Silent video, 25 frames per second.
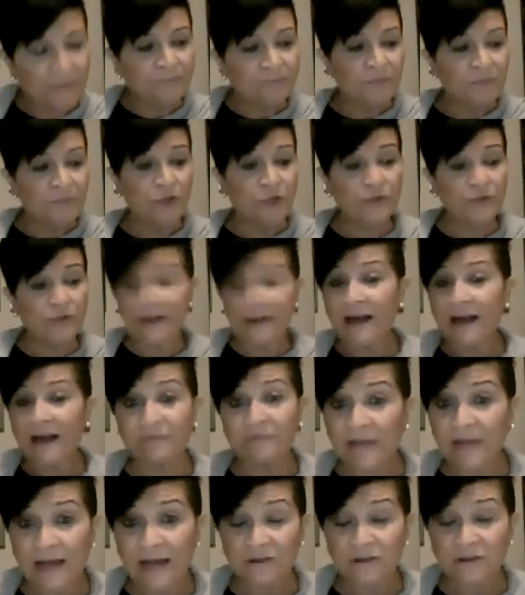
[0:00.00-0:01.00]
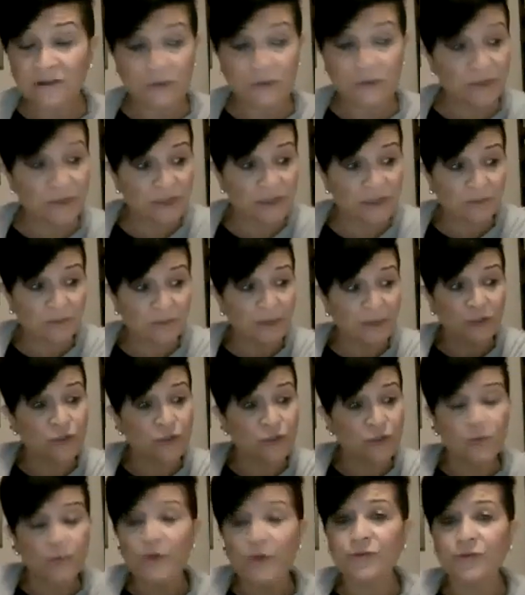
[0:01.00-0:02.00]
You can have less. You can just pick
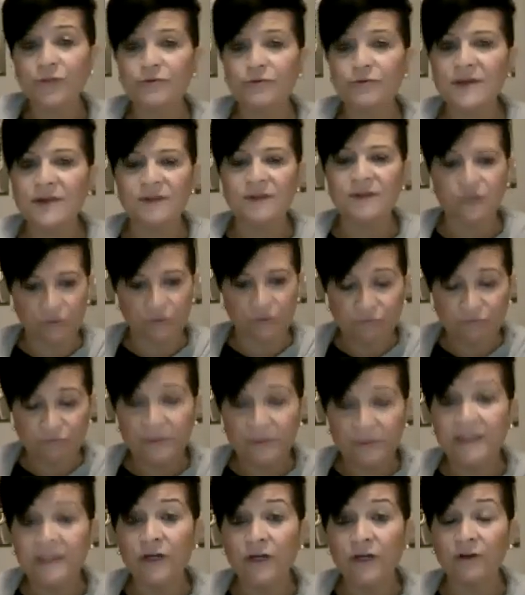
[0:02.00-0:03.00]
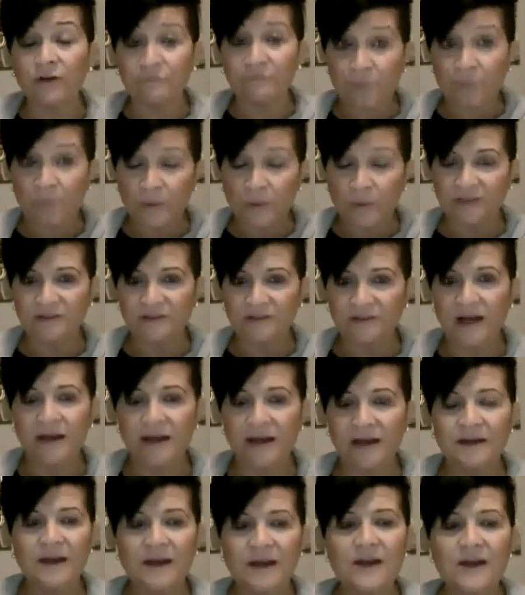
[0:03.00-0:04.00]
2 or 3 that you're really going to focus
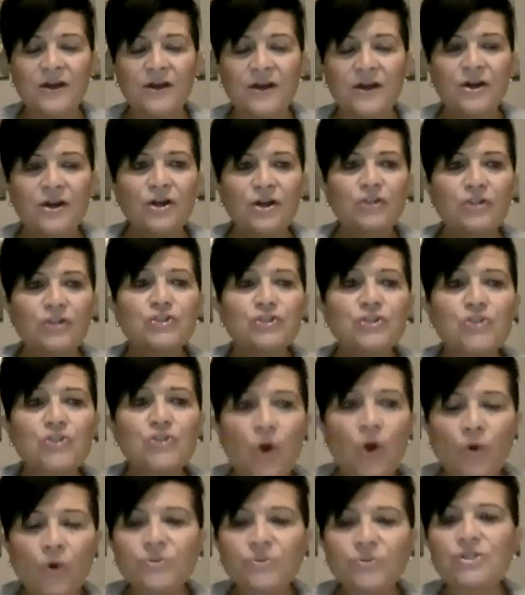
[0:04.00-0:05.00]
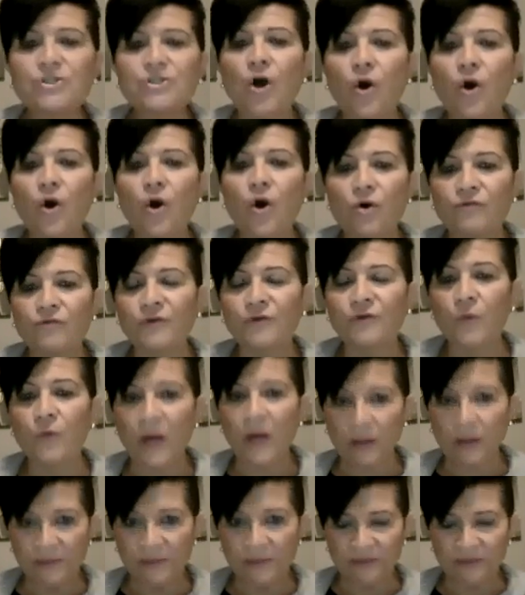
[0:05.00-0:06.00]
on. Don't
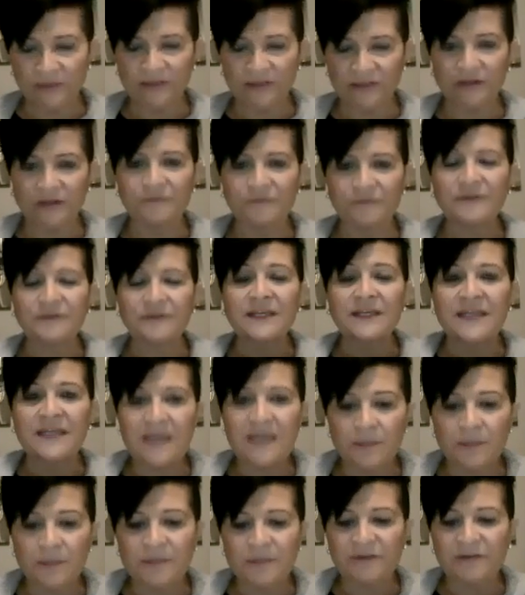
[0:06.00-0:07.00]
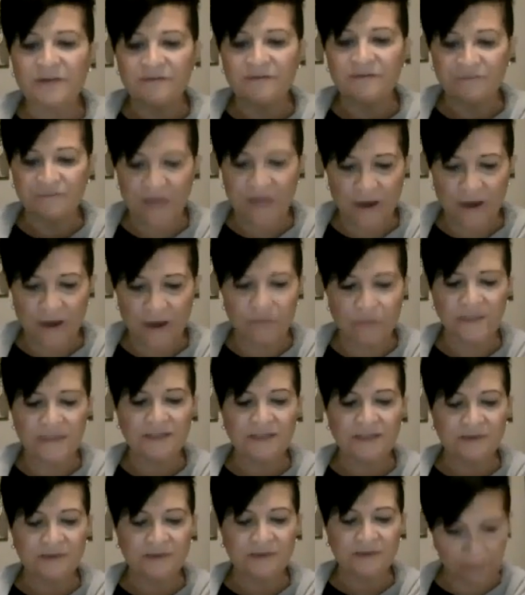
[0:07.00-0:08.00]
overwhelm yourself. Keep it very
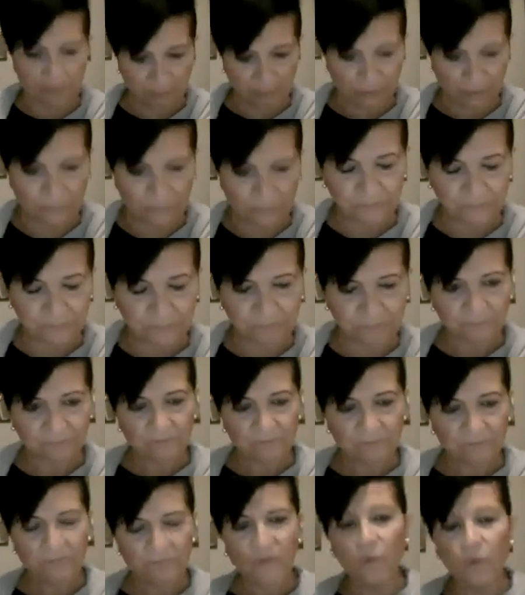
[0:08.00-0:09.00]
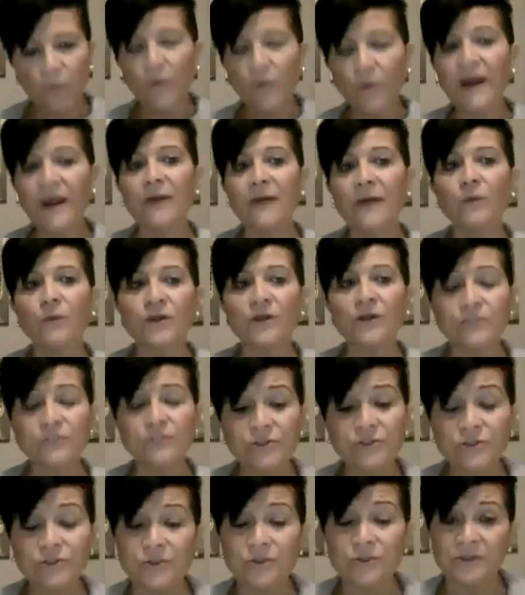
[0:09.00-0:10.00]
simple. What I want you
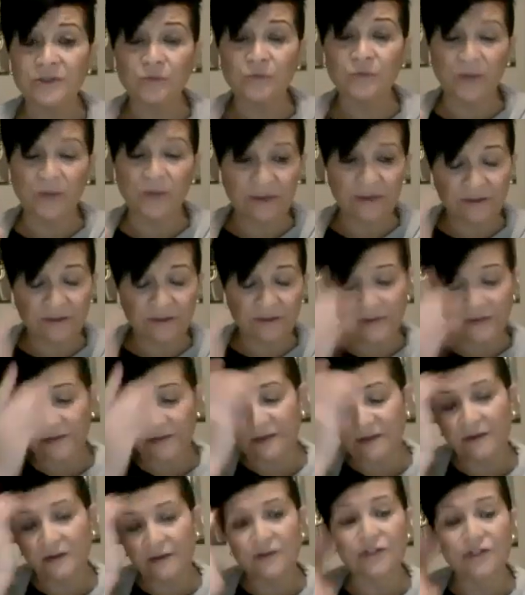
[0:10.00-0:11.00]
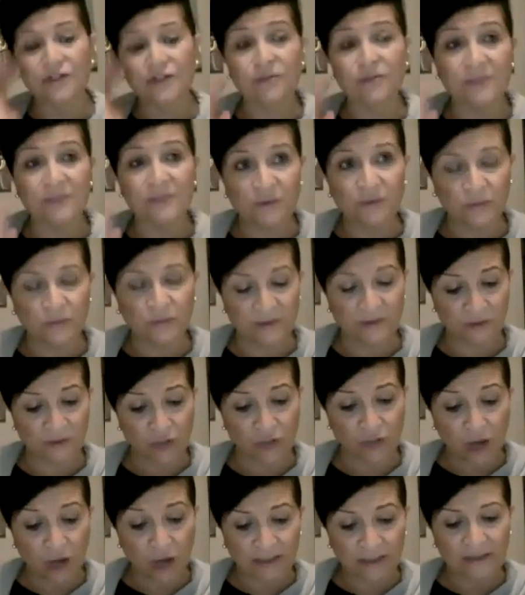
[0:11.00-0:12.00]
to do is, one of the things that Cherise was
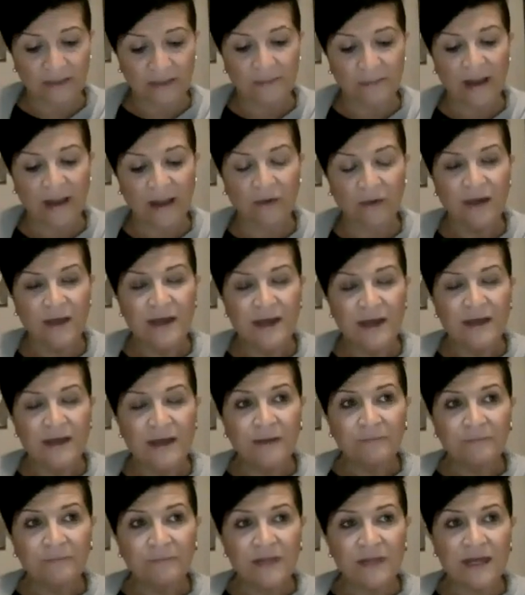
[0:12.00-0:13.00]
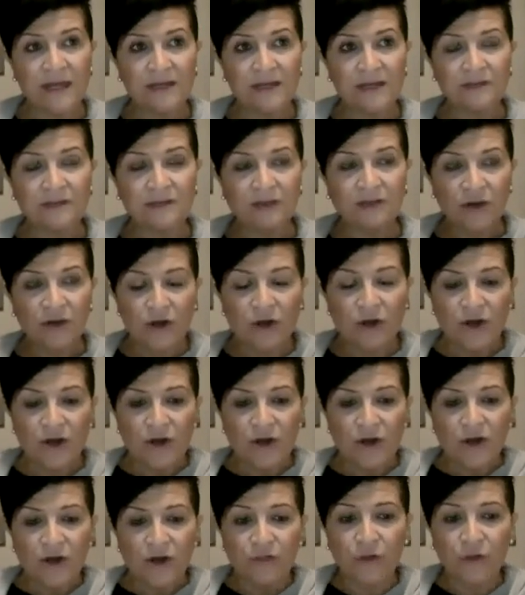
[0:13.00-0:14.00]
talking about is
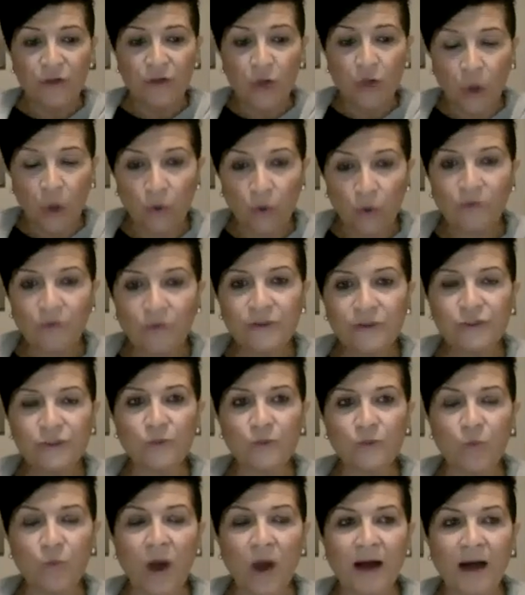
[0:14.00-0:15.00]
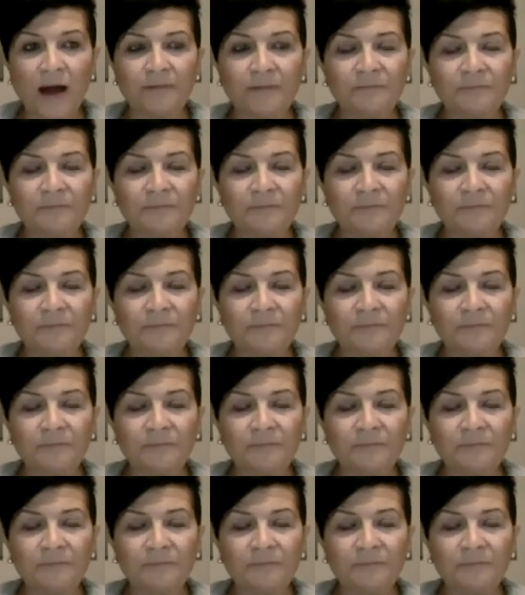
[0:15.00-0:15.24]
the goal that you want.